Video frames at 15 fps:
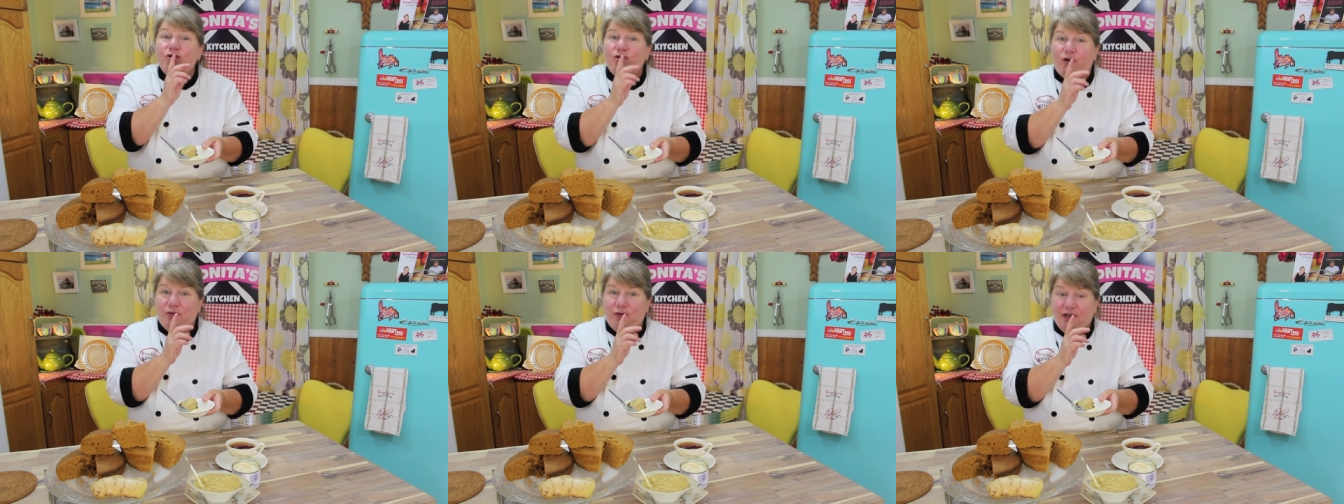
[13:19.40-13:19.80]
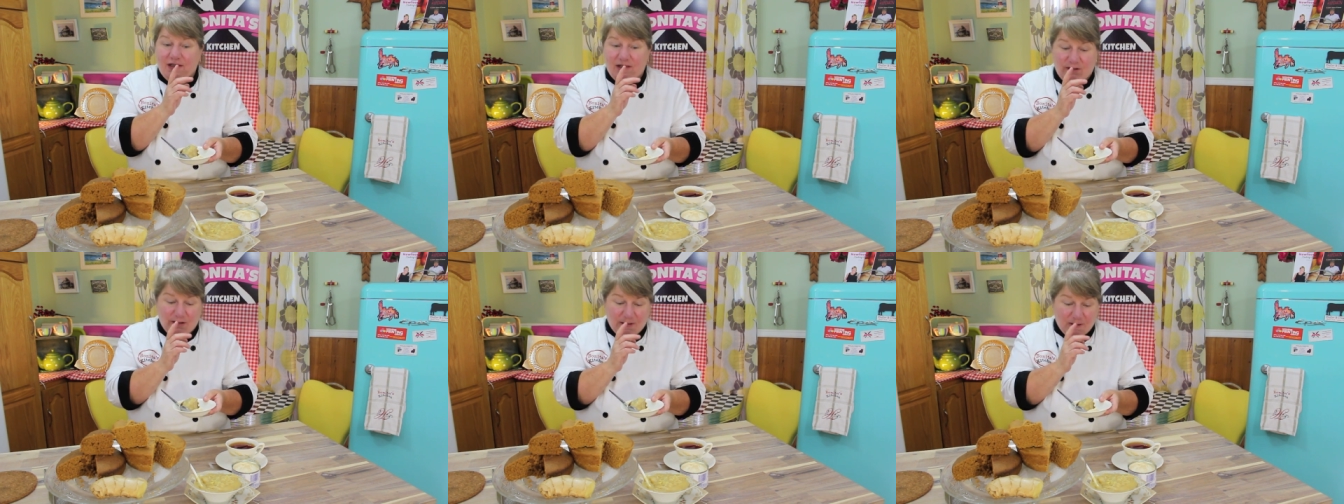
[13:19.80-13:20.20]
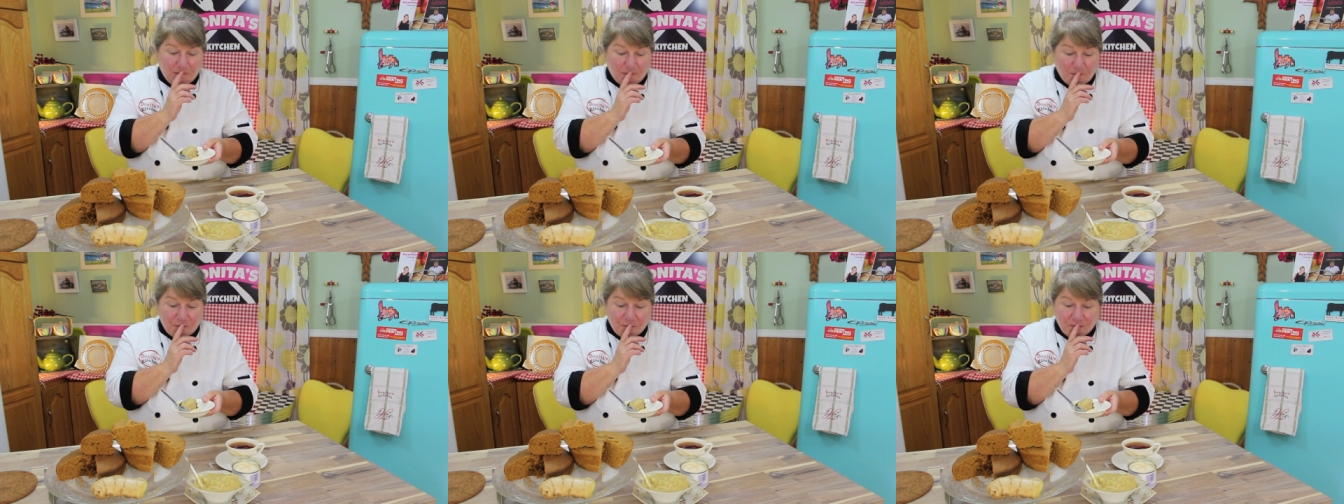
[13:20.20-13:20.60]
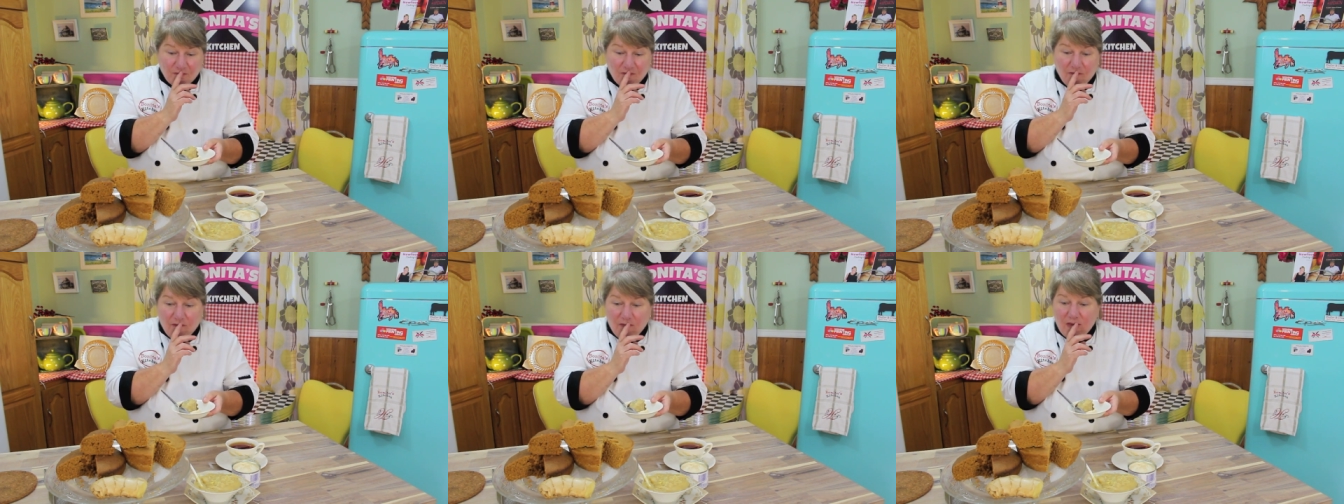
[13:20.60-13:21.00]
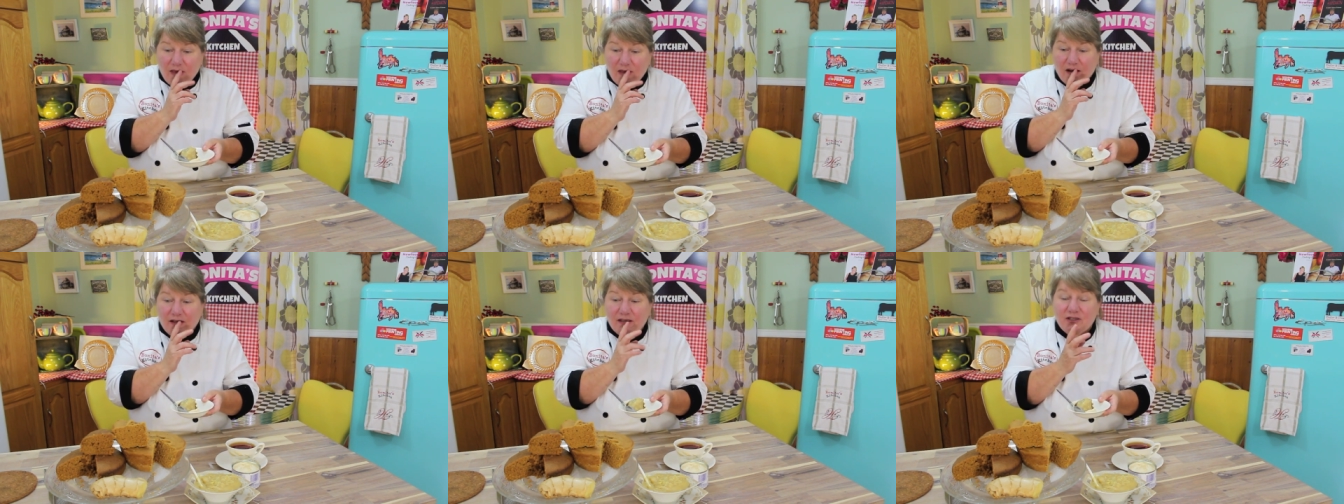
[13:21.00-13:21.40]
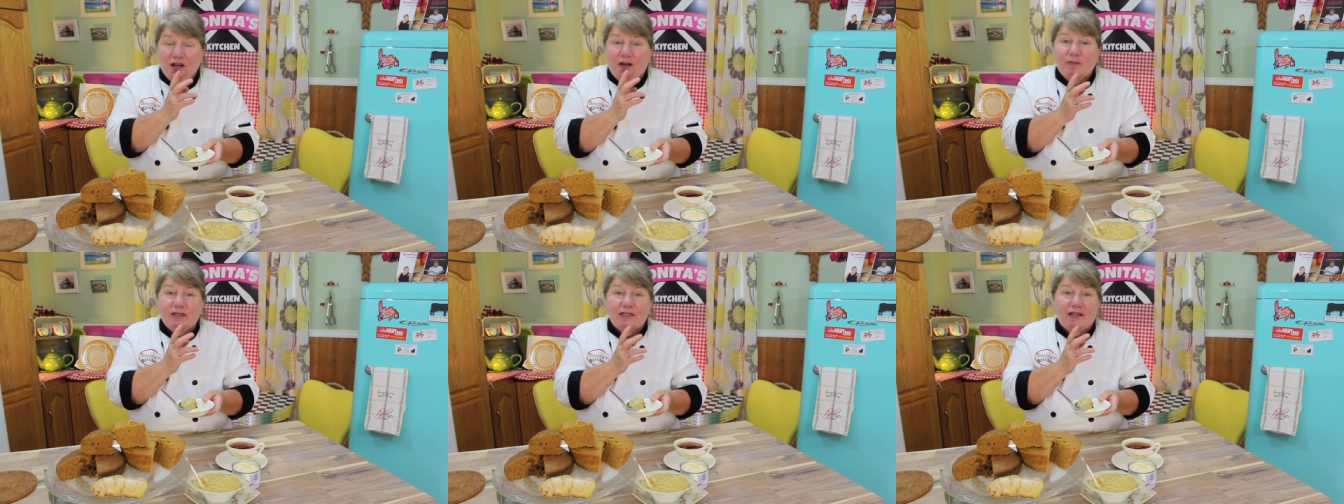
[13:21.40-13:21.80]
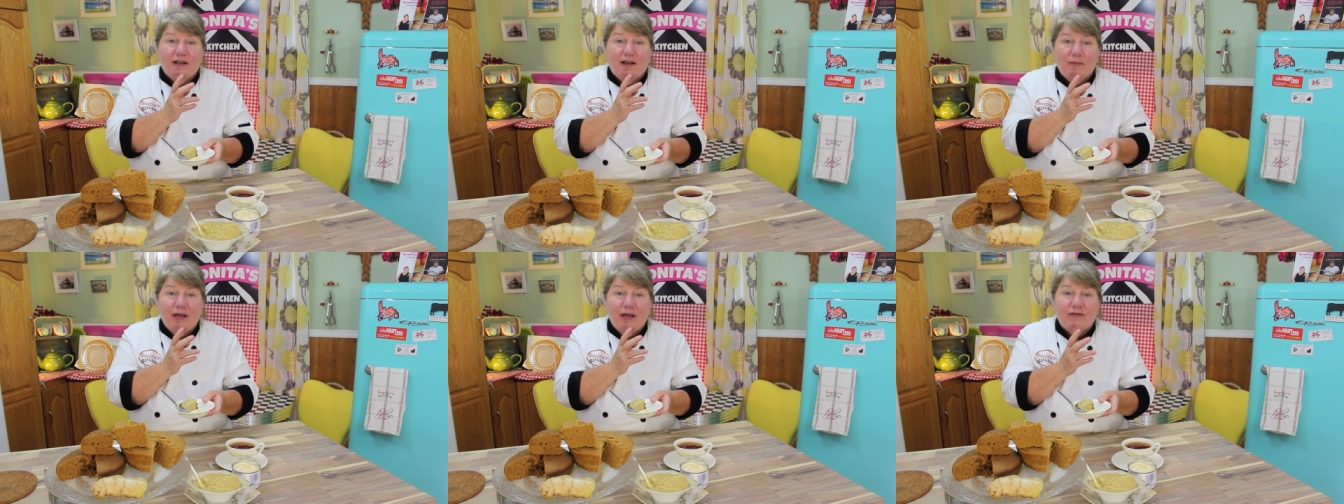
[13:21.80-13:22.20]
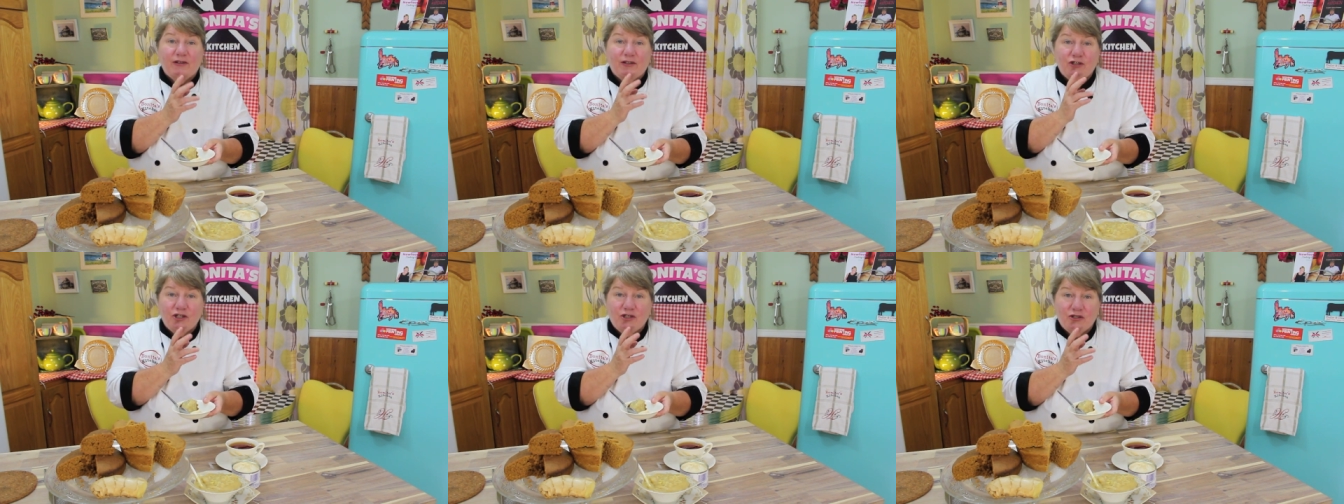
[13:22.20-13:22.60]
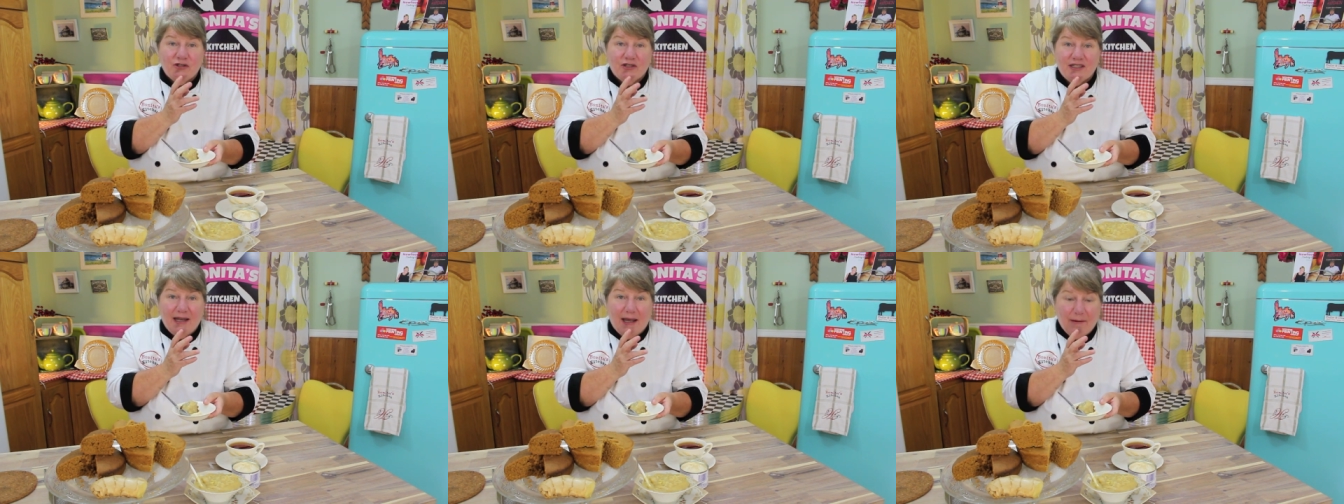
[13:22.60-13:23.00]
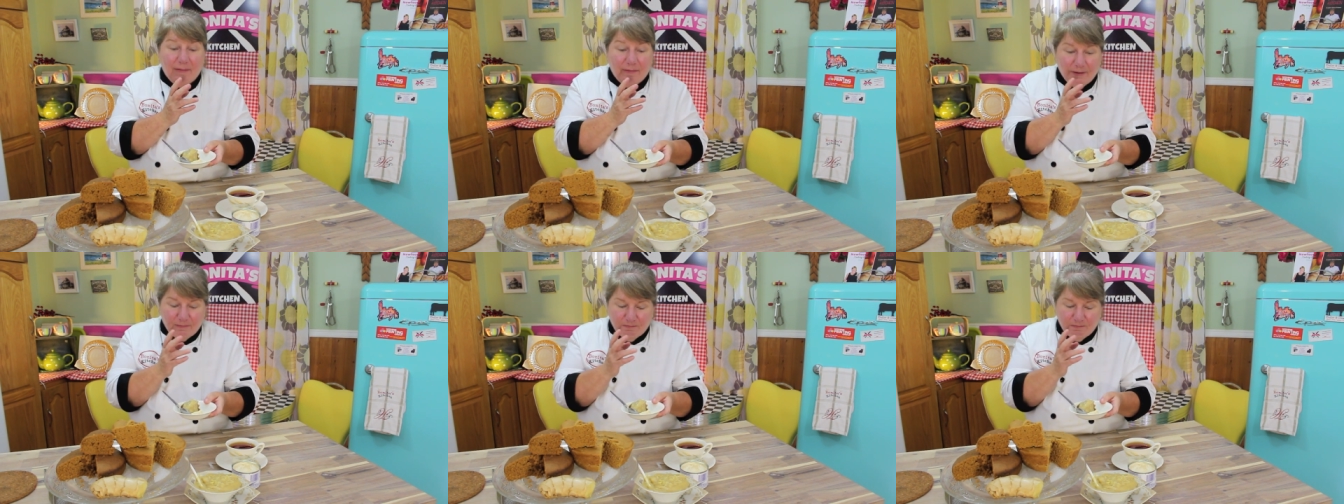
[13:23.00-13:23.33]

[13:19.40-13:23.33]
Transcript: so delicious. It's almost like I'm having a ginger snap.